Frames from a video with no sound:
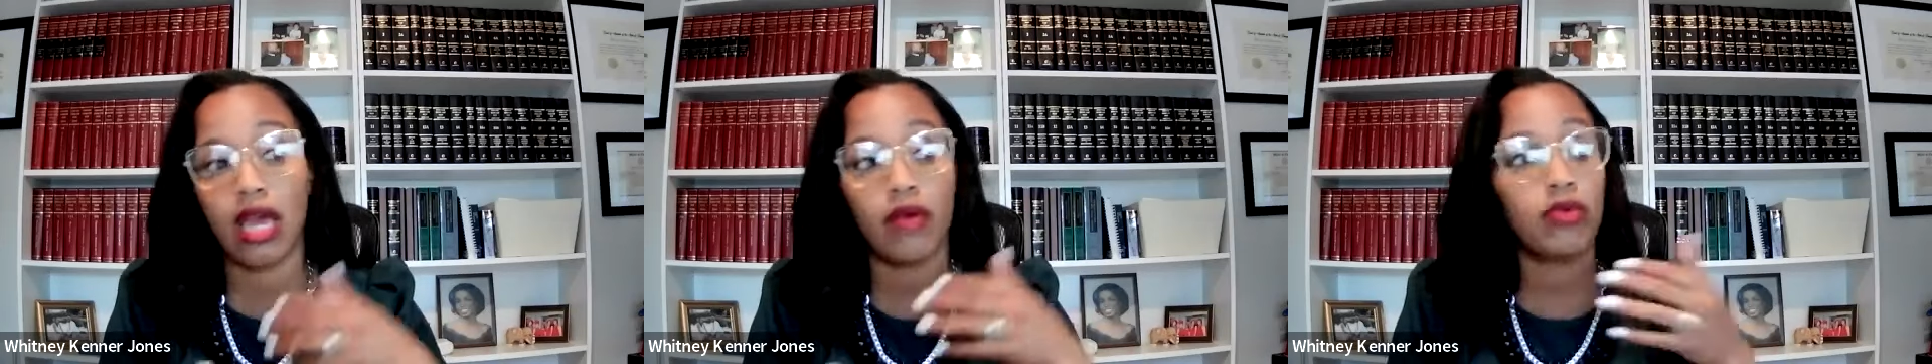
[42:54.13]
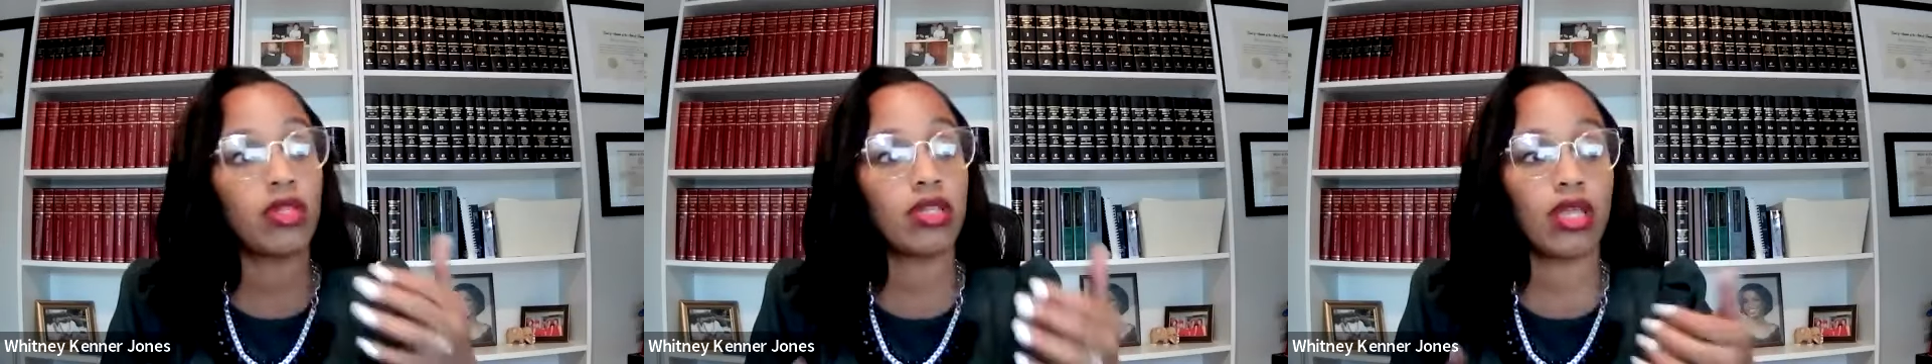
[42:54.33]

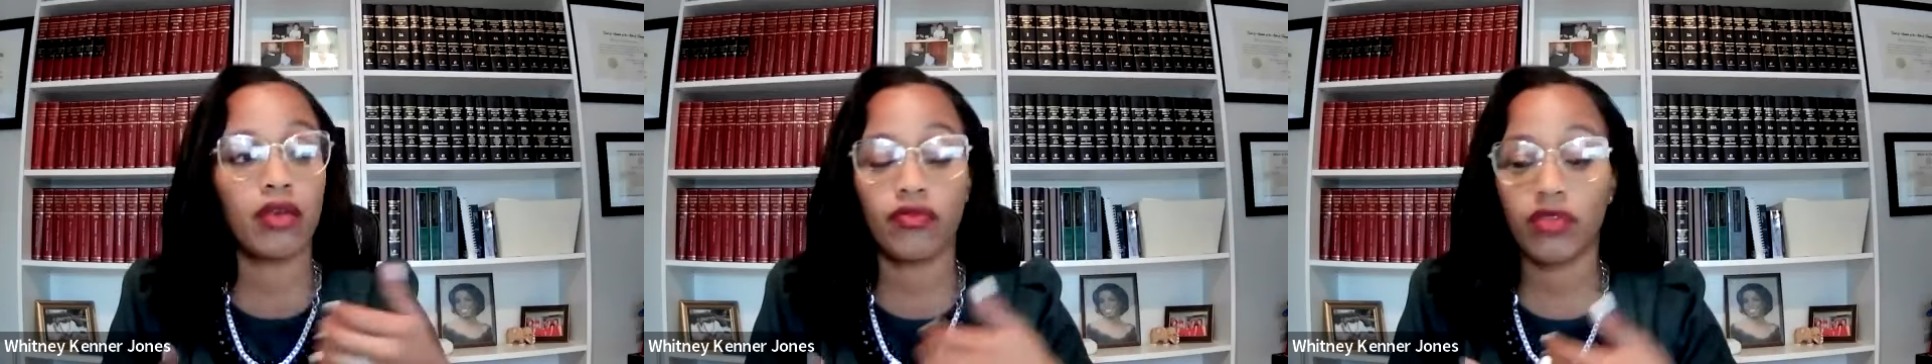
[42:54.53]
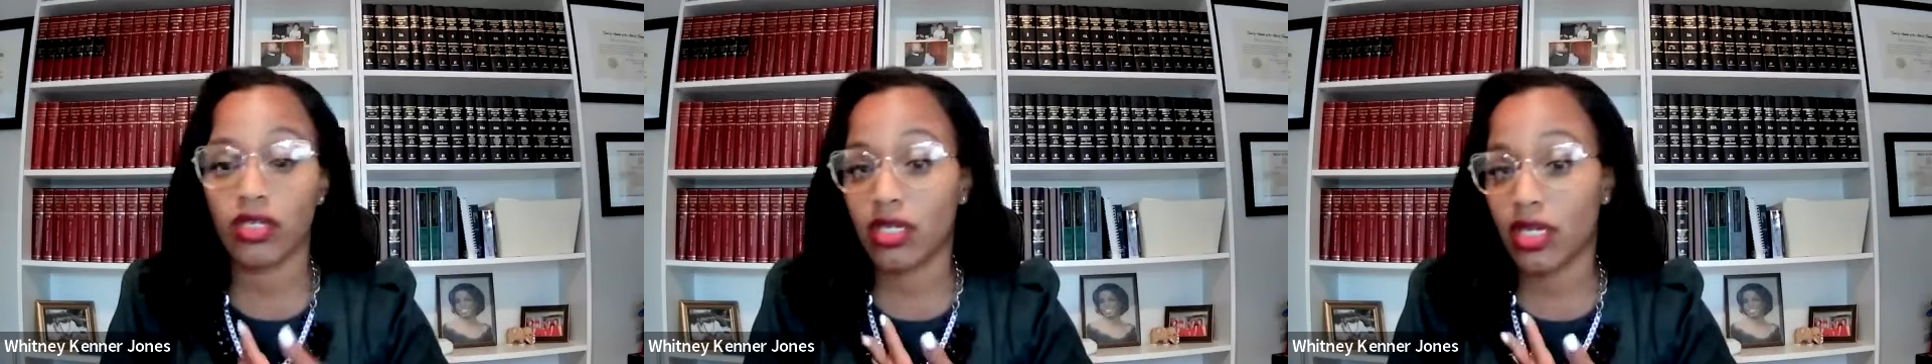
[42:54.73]
I would
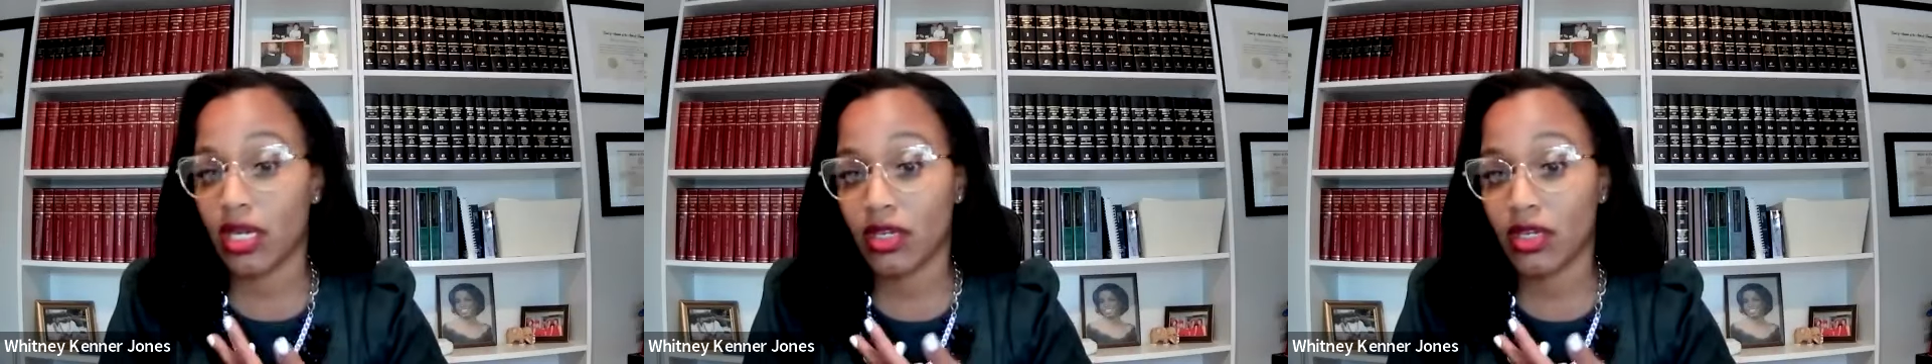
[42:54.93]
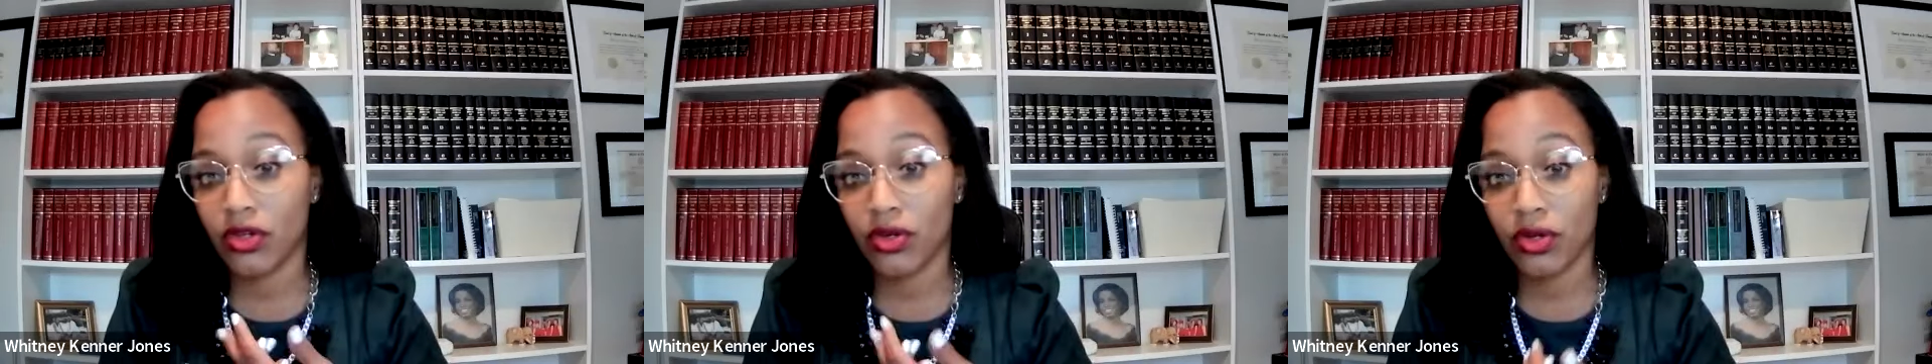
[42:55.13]
love to
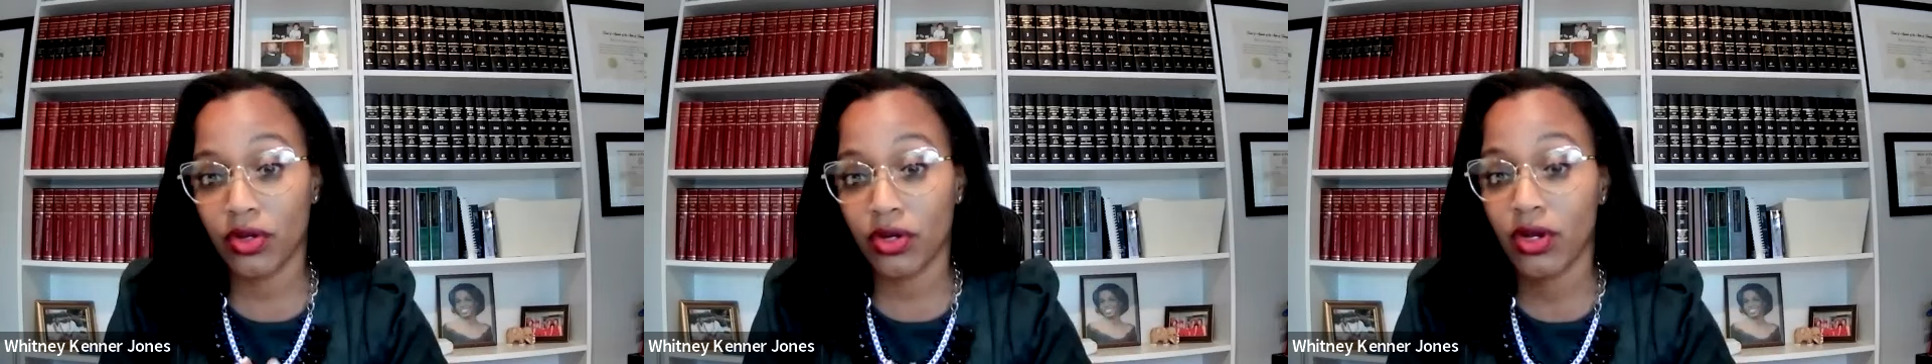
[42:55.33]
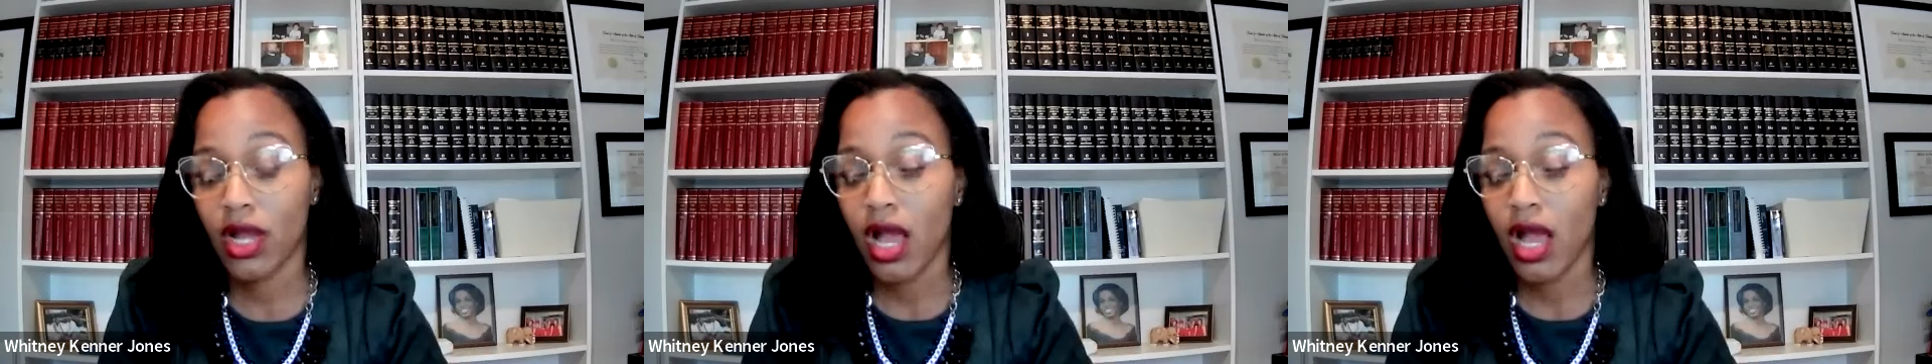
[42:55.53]
get
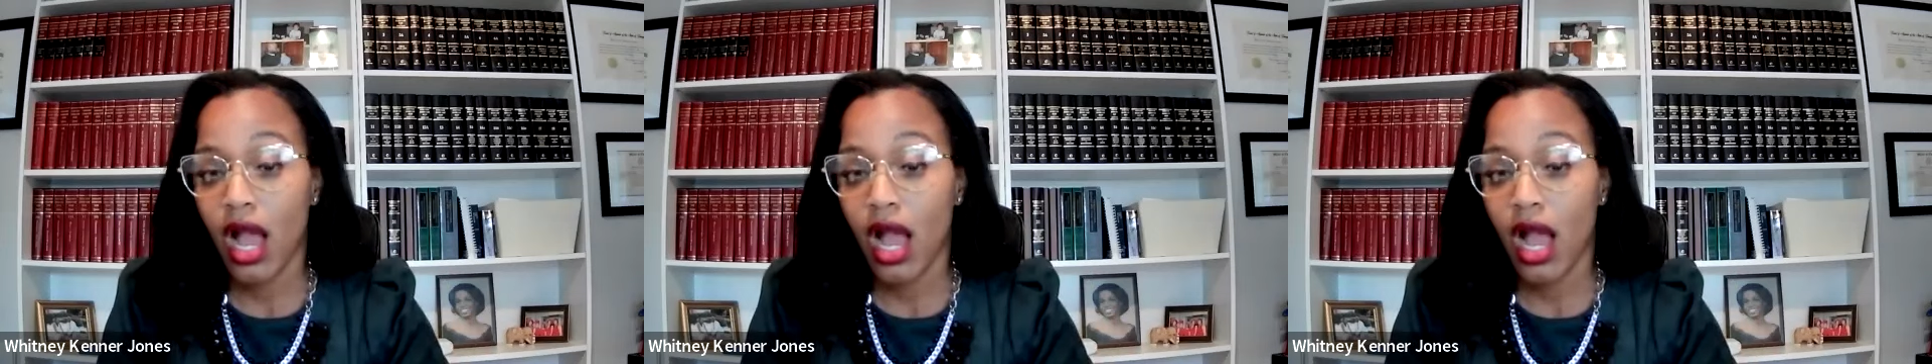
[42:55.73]
your